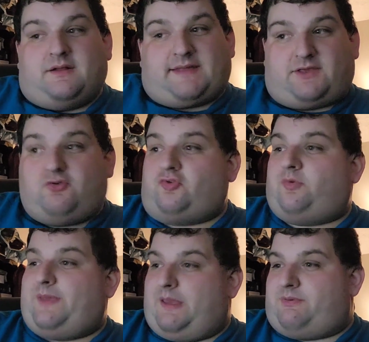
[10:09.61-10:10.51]
Like, you
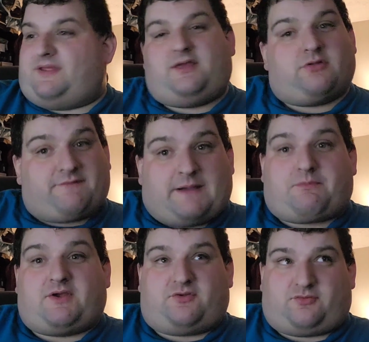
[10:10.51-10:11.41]
should be able to hear the
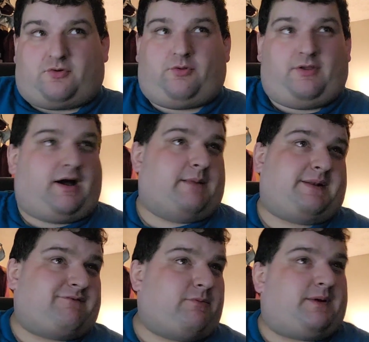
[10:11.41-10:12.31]
vibrations early on,
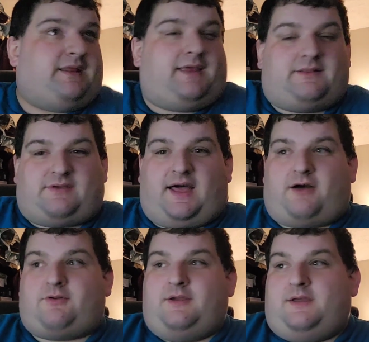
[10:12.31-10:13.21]
but everybody in
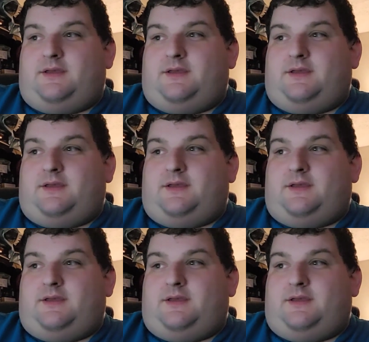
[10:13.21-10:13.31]
town,